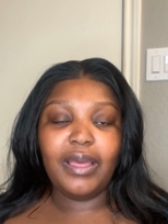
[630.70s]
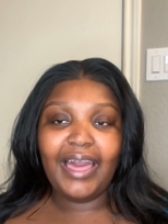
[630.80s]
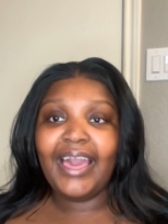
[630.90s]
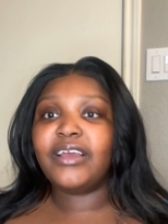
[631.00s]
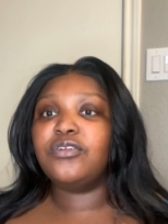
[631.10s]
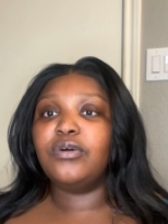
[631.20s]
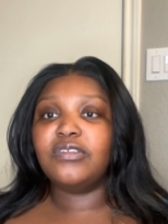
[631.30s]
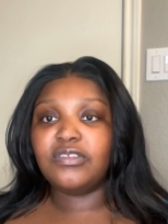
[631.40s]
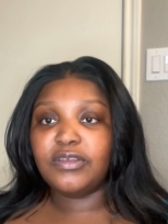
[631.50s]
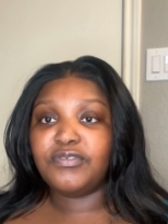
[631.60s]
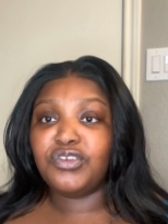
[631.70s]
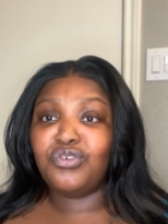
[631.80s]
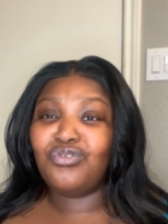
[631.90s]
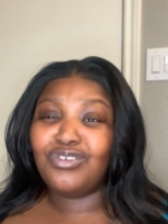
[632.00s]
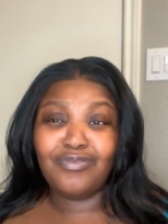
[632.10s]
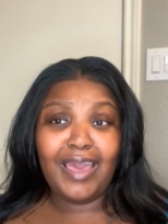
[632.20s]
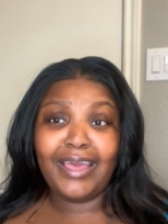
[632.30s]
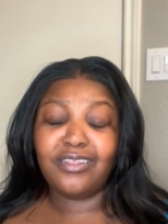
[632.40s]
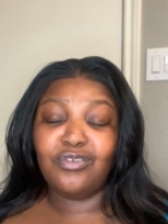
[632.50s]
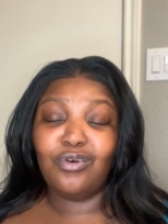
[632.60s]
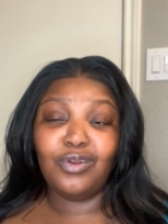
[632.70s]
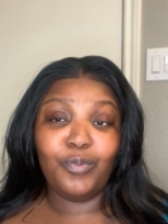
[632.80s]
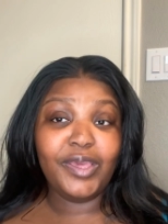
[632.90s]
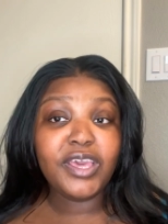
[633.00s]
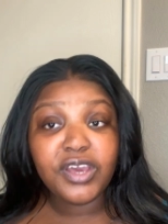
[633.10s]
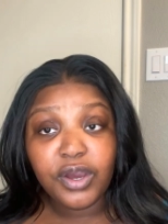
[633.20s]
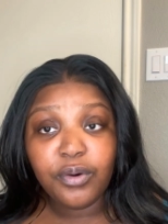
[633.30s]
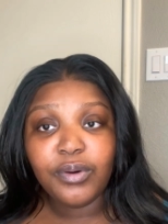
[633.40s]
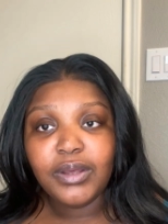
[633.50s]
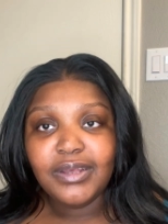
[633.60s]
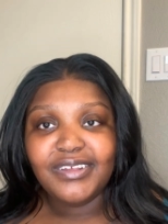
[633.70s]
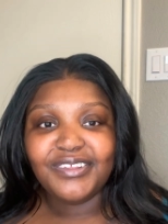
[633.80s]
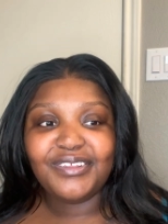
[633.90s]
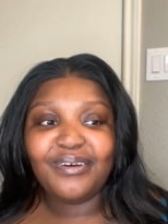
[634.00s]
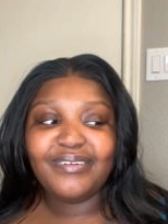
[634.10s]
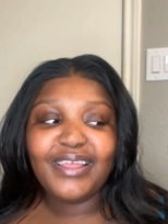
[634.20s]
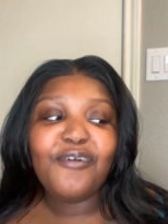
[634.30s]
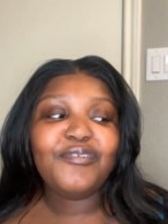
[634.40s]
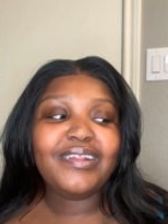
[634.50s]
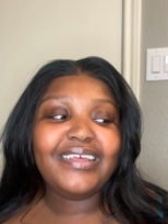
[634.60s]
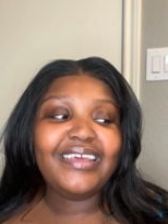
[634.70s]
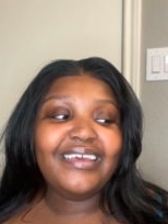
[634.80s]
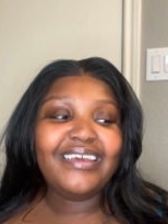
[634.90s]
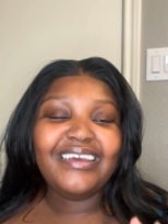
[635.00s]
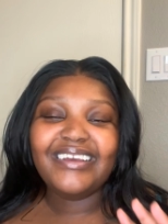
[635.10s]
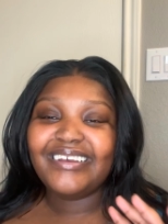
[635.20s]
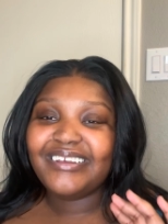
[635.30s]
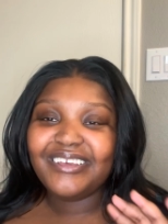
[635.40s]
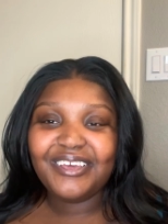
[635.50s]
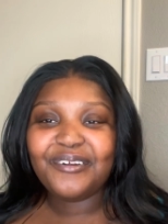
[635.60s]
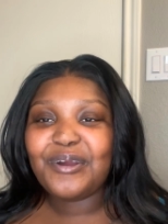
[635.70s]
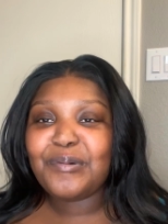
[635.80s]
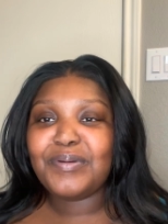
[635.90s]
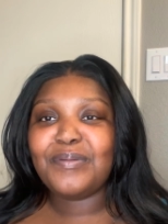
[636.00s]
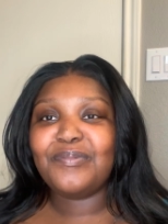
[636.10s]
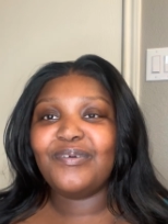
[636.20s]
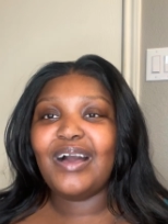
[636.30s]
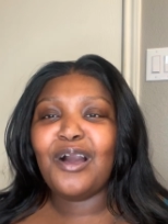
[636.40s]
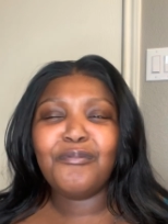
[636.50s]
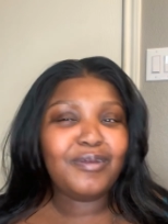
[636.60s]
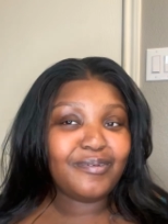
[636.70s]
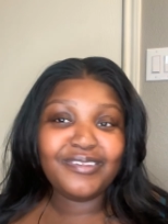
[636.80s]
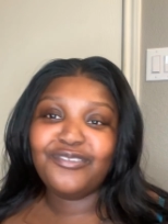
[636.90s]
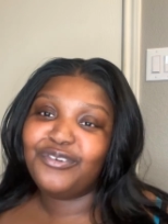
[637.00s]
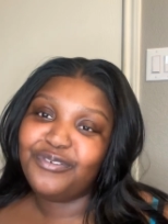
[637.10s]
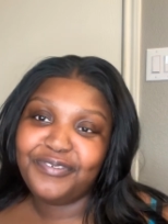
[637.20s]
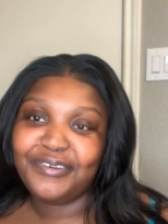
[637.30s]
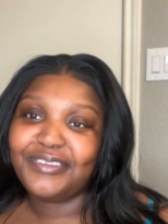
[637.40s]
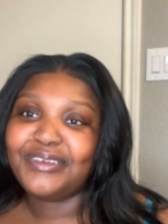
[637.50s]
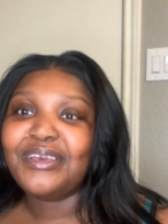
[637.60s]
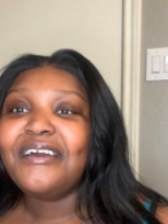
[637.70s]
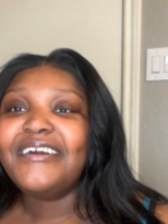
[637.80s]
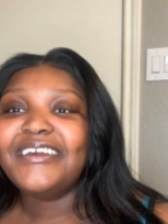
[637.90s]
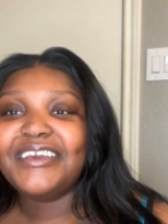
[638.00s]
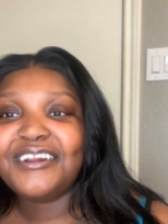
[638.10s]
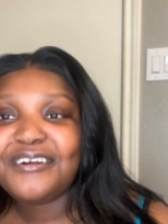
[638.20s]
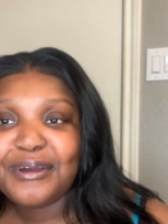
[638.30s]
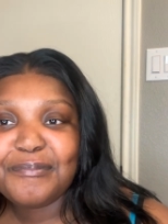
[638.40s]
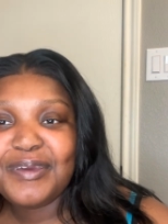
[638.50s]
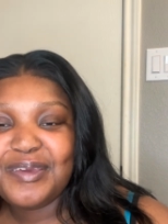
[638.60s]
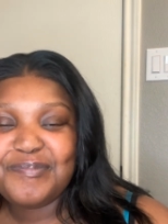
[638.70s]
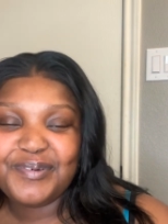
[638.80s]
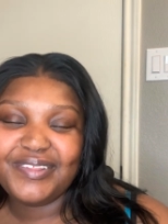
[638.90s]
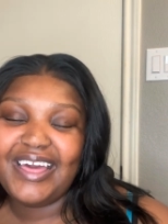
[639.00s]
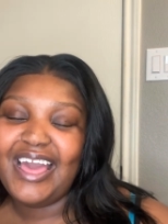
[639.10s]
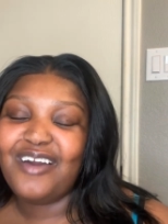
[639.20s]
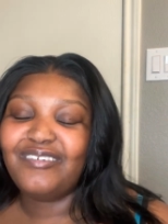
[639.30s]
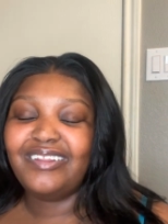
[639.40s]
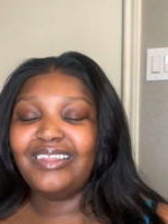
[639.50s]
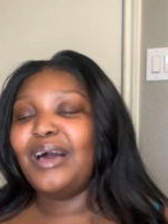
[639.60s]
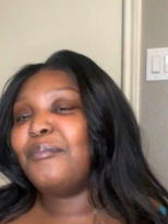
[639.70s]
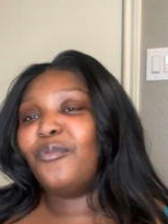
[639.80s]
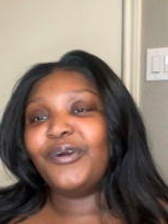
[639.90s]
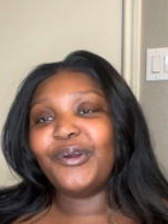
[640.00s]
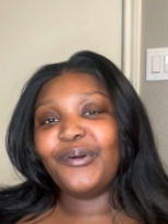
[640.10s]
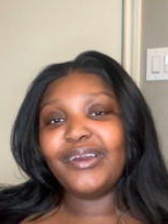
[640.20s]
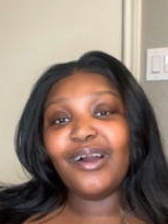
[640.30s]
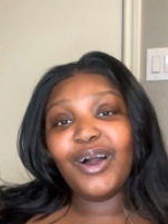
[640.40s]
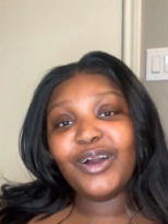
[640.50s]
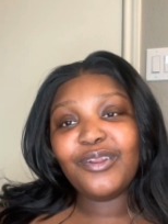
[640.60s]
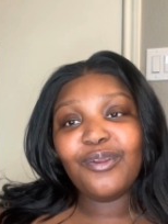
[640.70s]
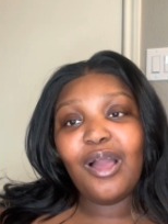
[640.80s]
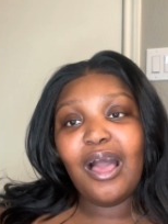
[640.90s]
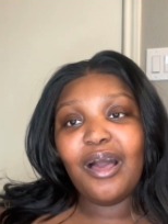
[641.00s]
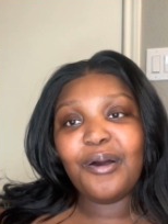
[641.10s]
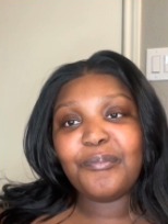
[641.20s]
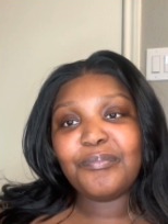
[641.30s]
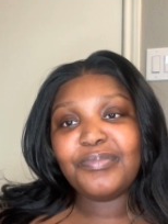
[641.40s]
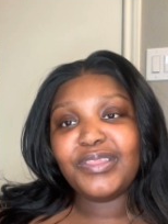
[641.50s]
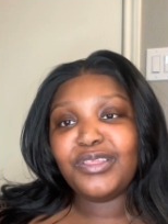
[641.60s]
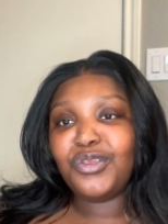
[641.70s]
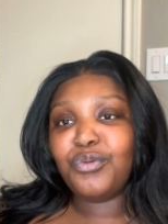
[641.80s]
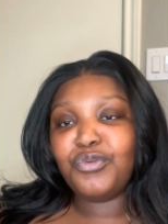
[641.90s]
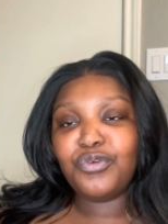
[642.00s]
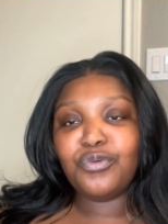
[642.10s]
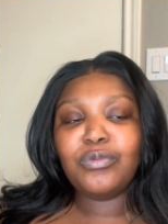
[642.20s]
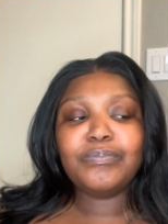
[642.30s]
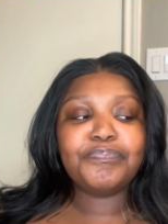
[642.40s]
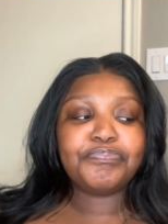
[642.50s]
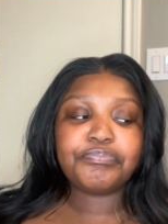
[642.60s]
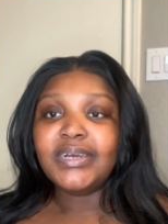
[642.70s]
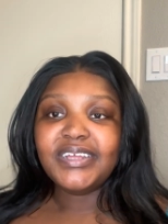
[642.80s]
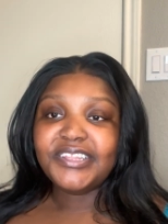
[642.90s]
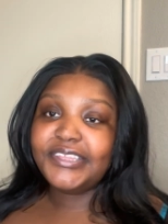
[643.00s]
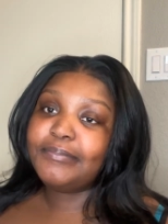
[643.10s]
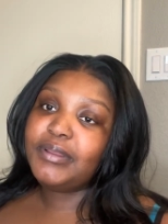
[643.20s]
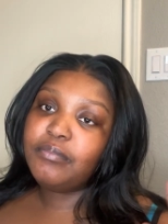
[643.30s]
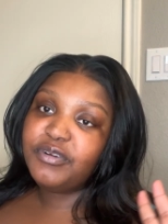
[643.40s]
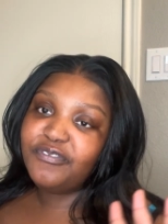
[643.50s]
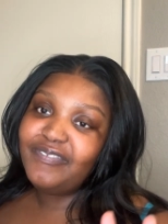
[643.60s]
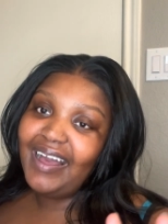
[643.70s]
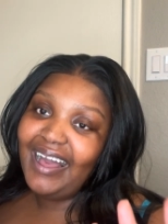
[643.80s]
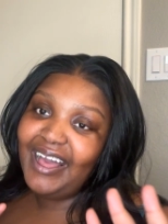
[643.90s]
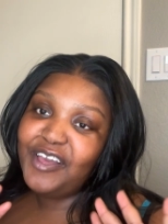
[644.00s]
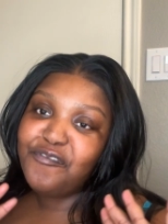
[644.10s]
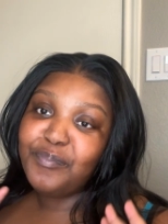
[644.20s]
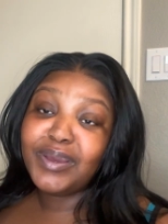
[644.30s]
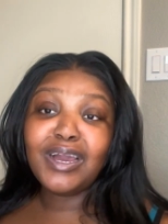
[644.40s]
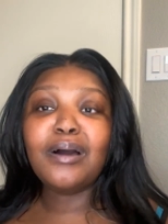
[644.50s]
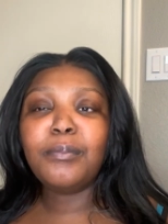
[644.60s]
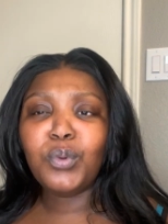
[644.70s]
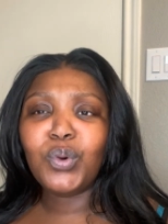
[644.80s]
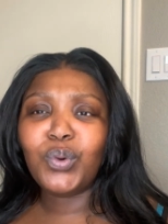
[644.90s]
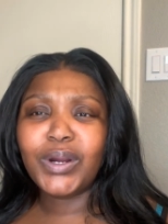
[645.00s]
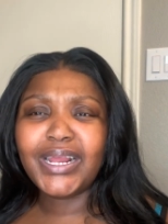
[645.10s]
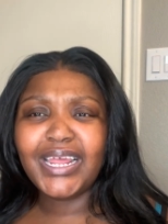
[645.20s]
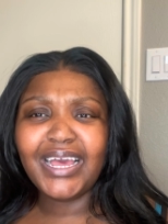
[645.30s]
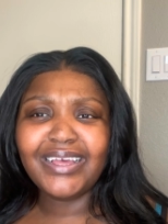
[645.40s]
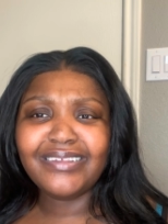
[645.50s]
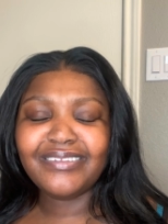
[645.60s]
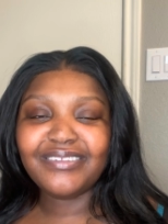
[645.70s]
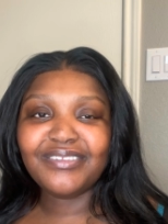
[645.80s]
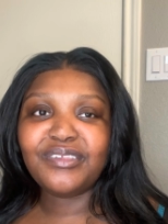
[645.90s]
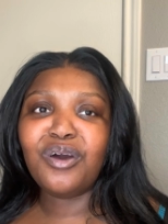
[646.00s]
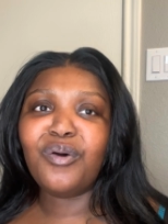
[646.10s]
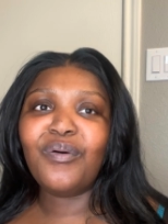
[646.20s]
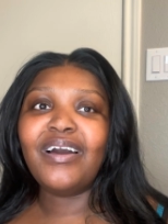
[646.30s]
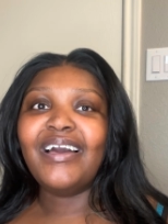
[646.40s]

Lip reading: act on stuff that you should have acted on a week ago. So definitely get around people. I hope that wasn't too confusing. Get around people that have a lot more going on than you do. Tip number 5, become more organized. So,